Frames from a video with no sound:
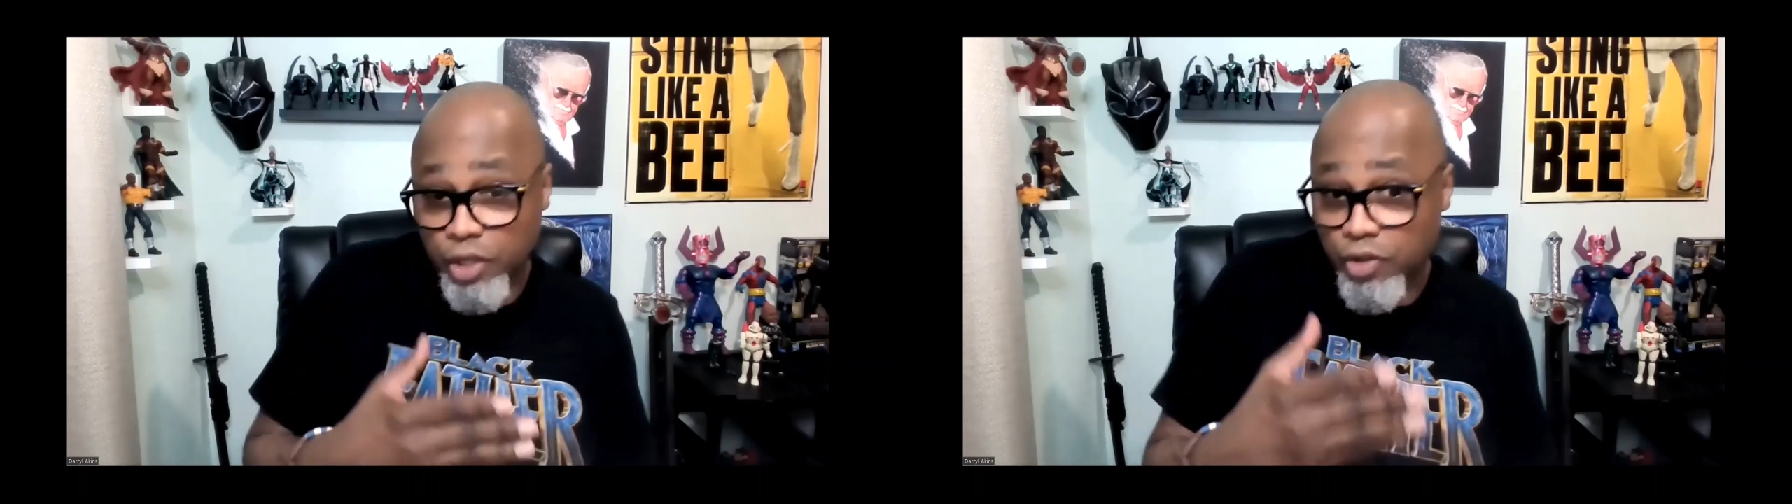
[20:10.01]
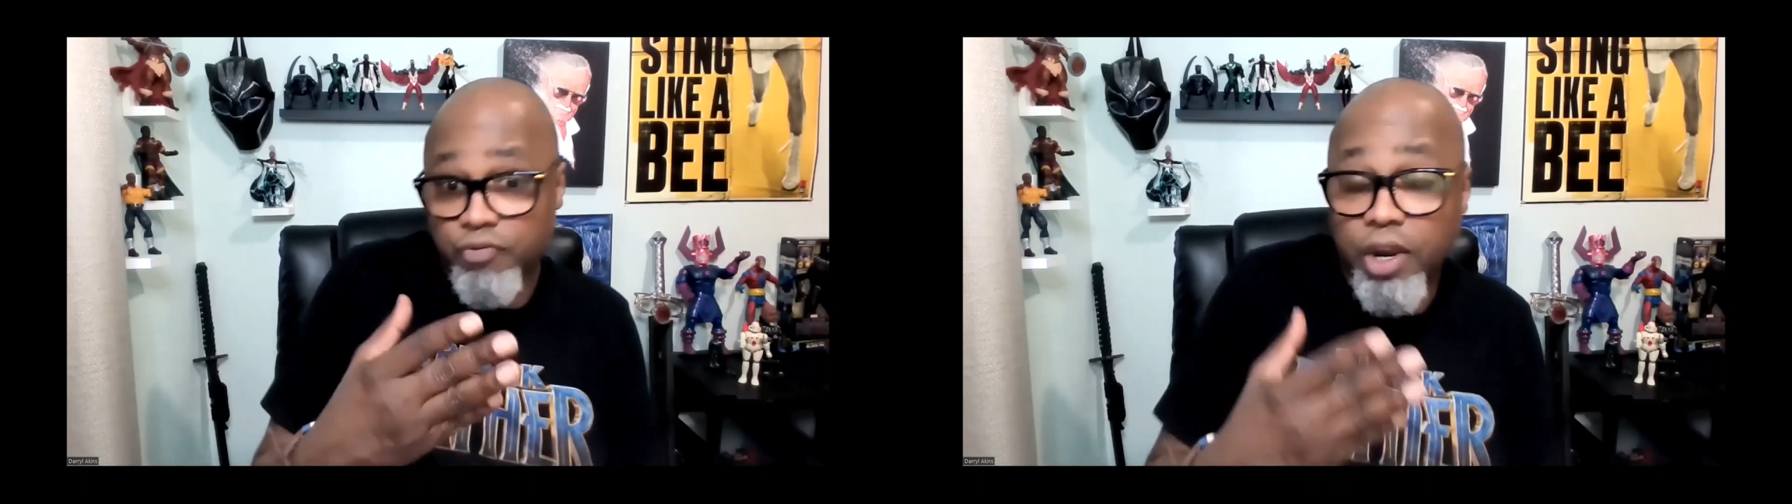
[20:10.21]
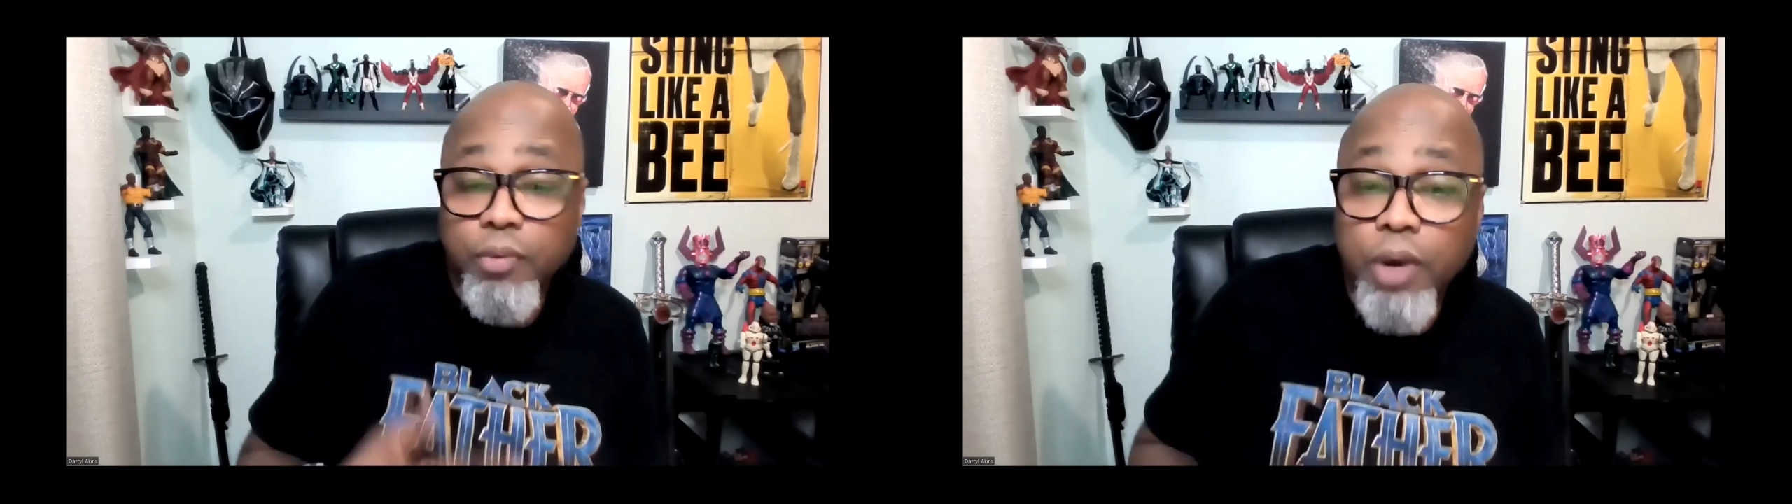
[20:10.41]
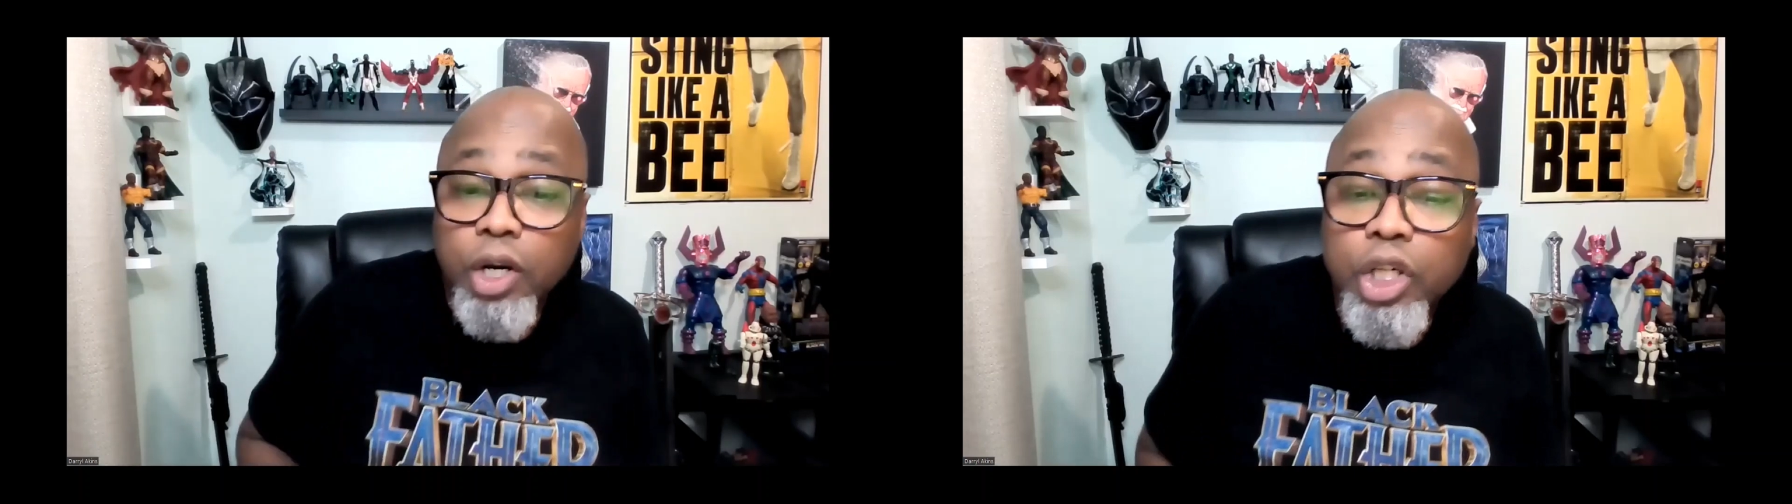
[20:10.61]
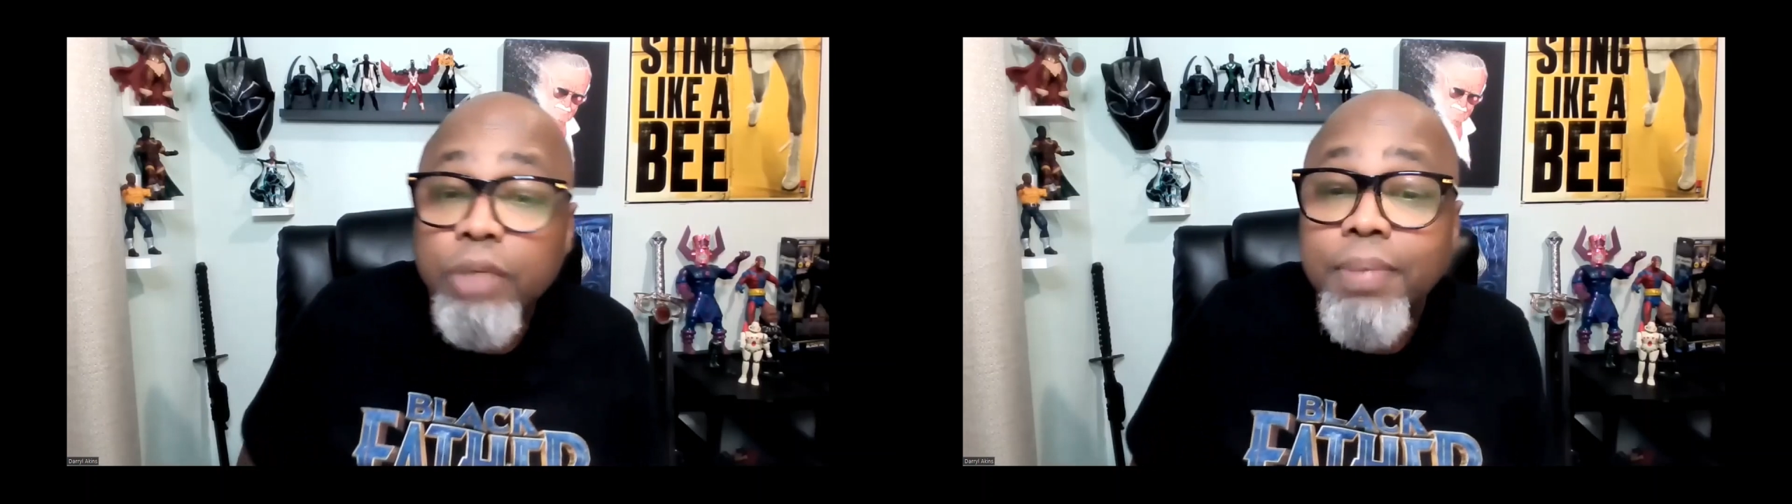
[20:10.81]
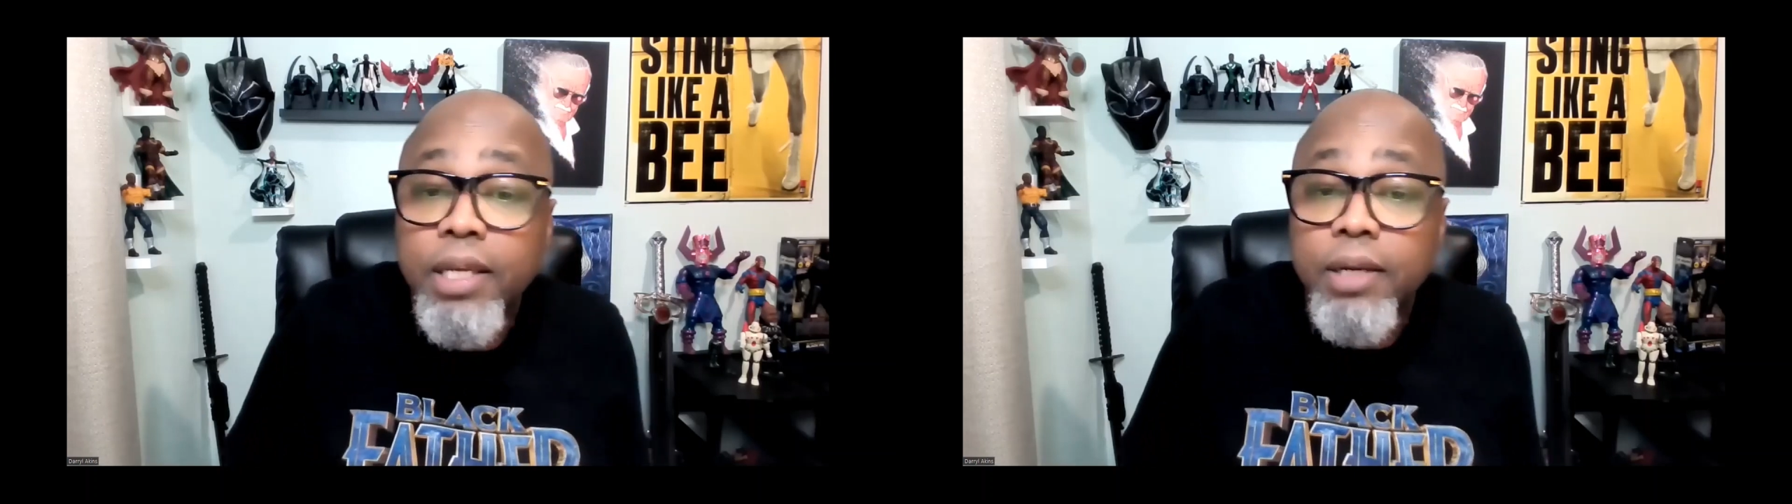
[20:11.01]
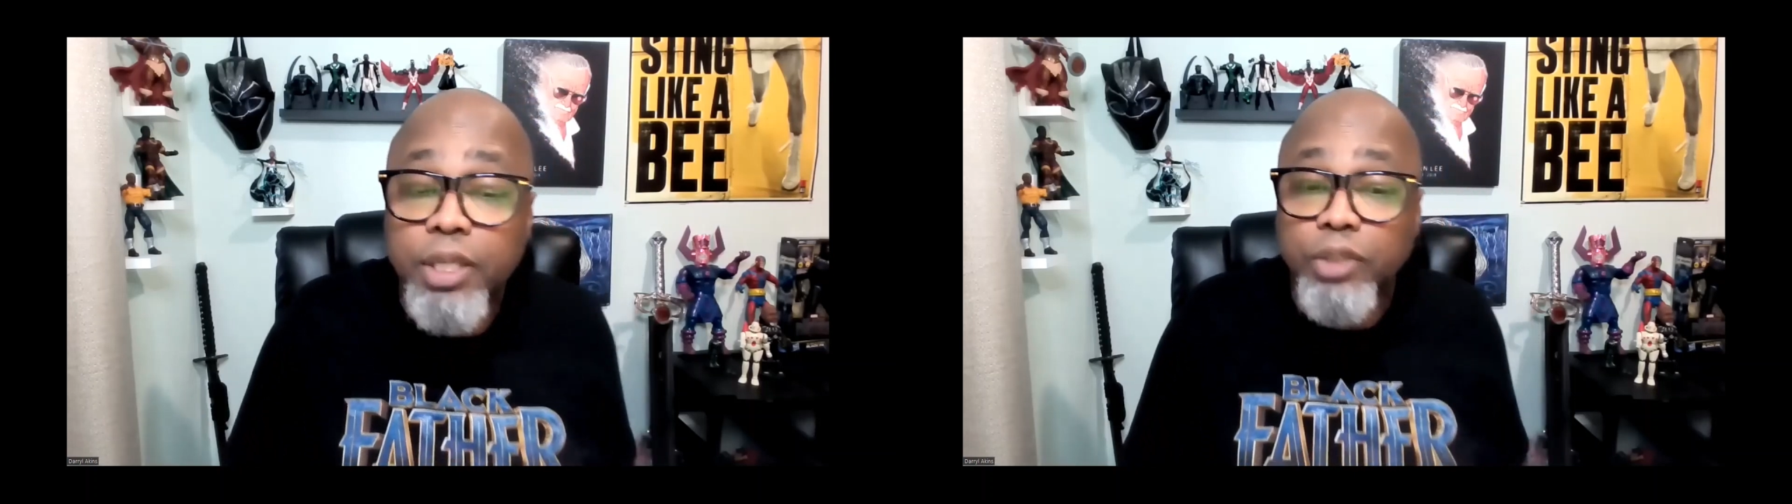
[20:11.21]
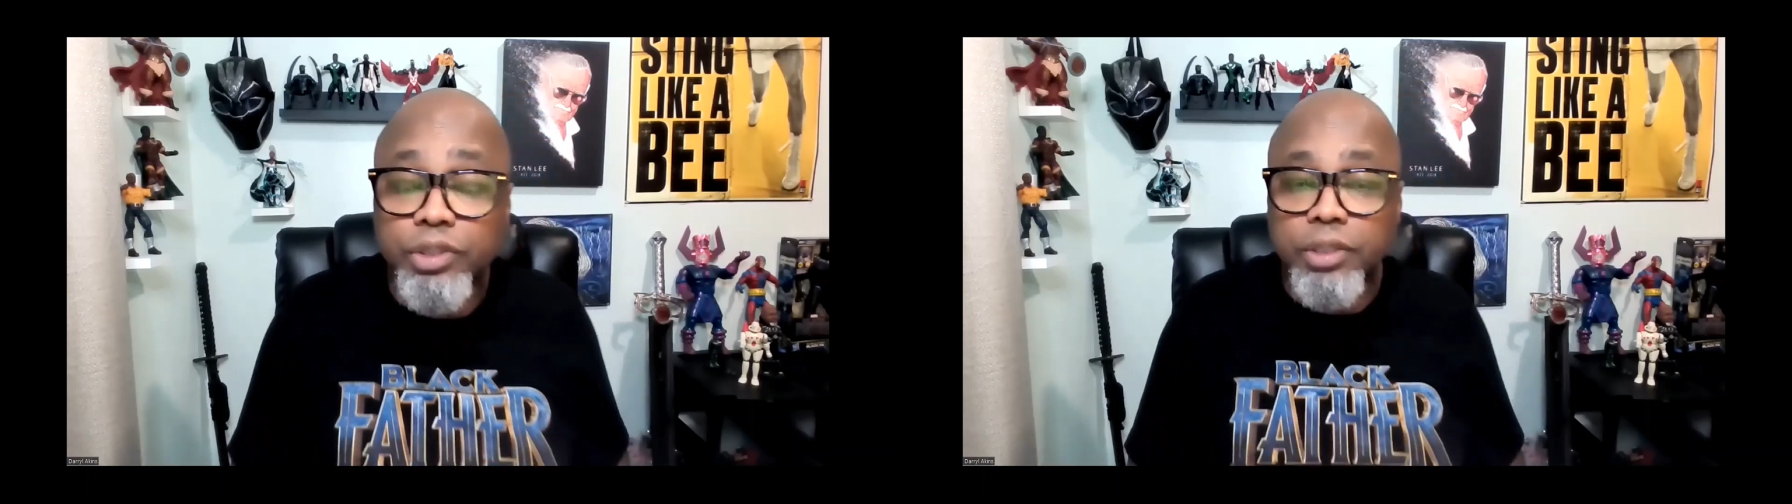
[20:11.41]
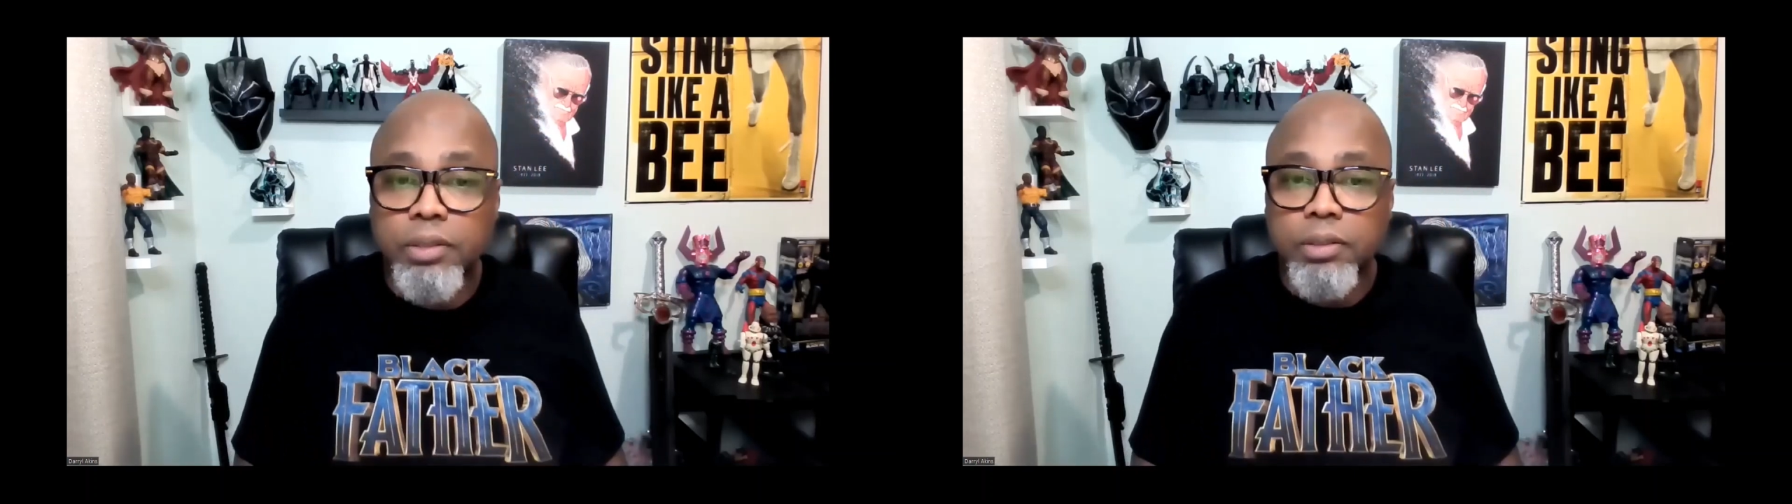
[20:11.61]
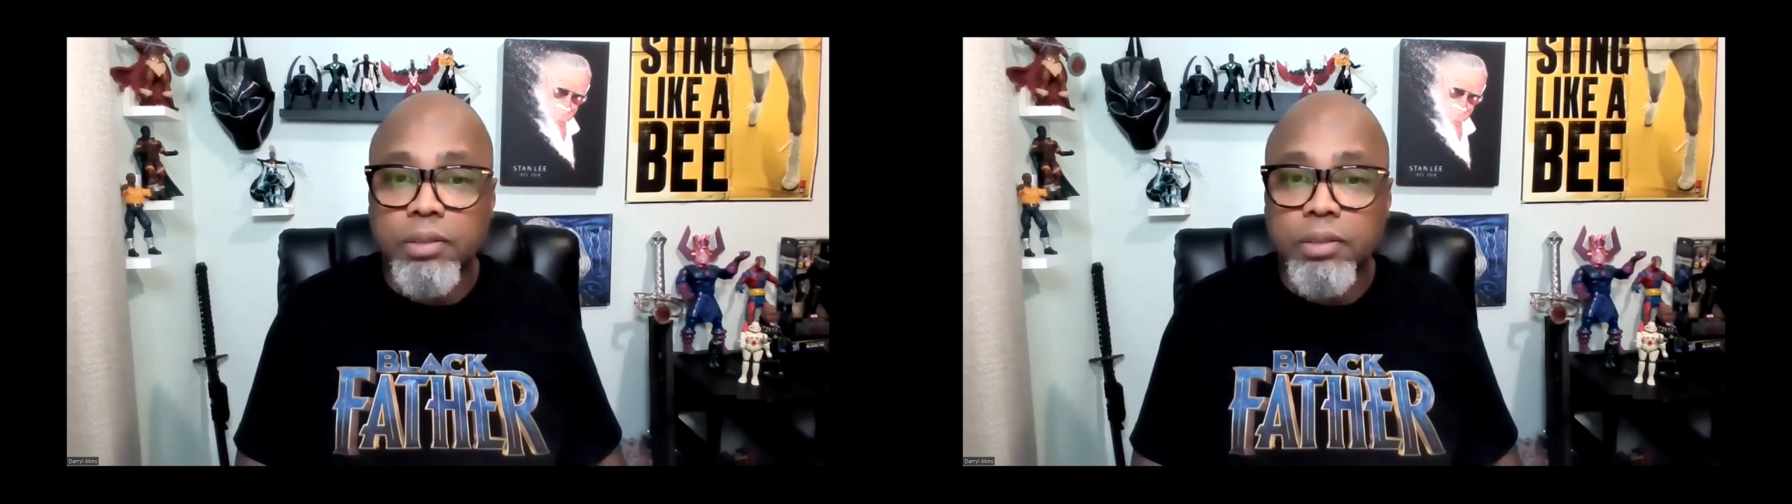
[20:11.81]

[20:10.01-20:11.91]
he very well could be an abuser.